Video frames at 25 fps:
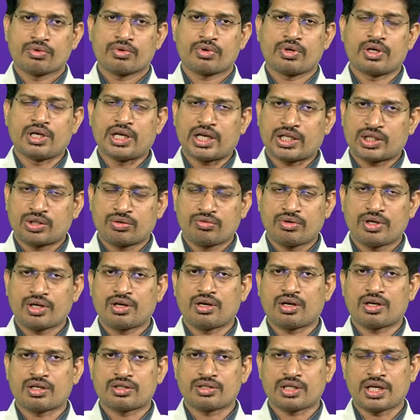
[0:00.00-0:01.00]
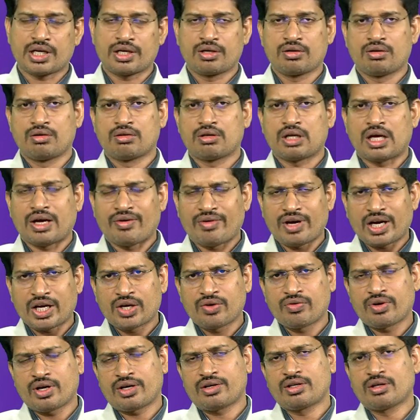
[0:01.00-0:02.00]
an earthquake or a cyclone,
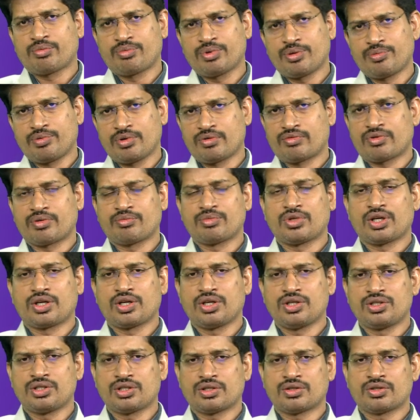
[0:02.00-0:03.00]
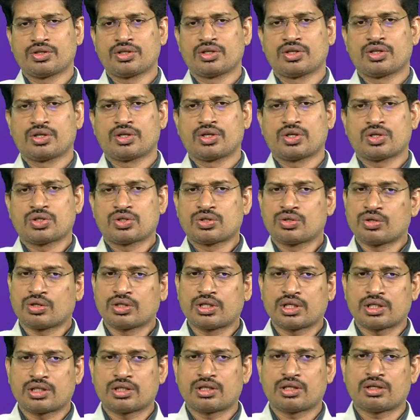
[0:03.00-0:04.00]
evacuate the people from the region so
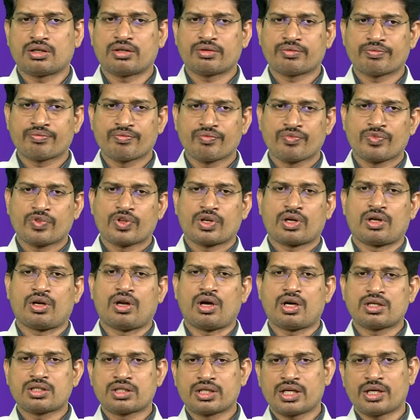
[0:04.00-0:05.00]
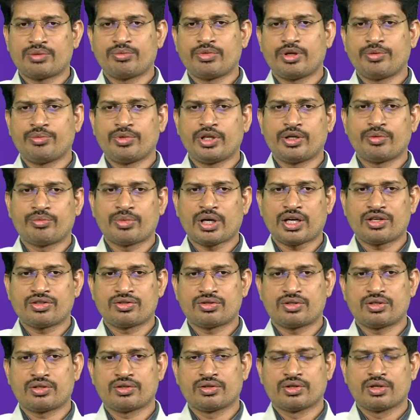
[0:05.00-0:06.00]
that uh, loss can be
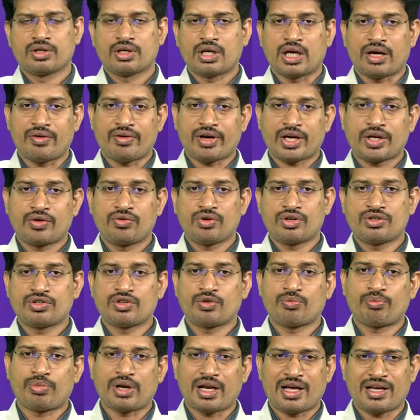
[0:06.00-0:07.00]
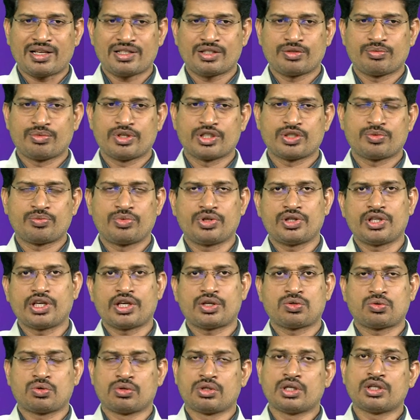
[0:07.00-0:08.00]
minimized. Evacuation plans must be there,
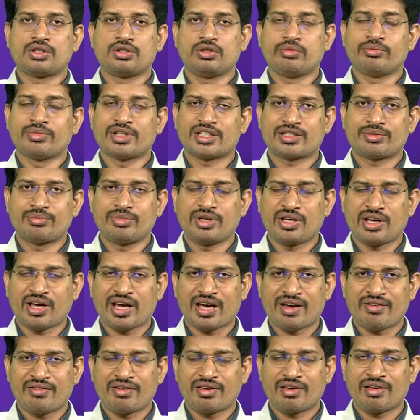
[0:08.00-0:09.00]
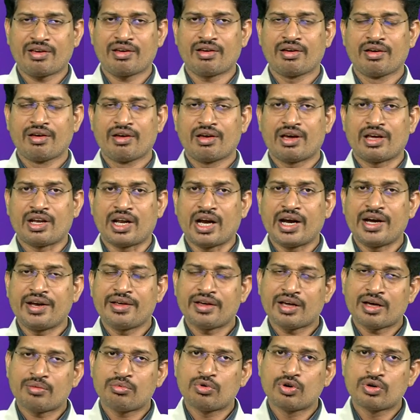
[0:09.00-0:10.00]
so that you must be having an
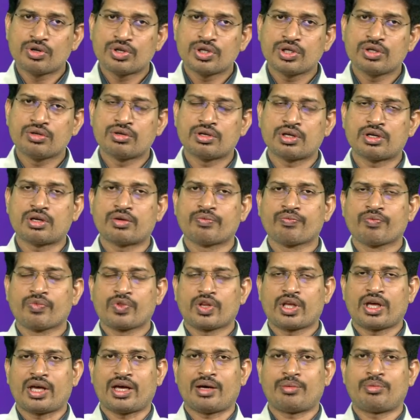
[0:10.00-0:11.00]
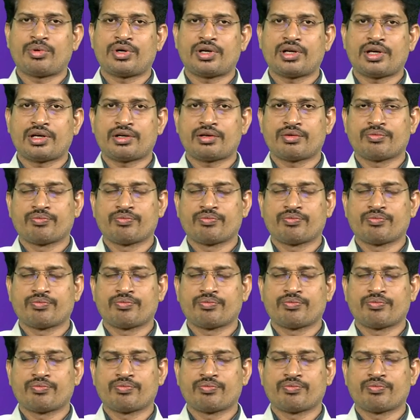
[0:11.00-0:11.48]
idea about your uh, habitat.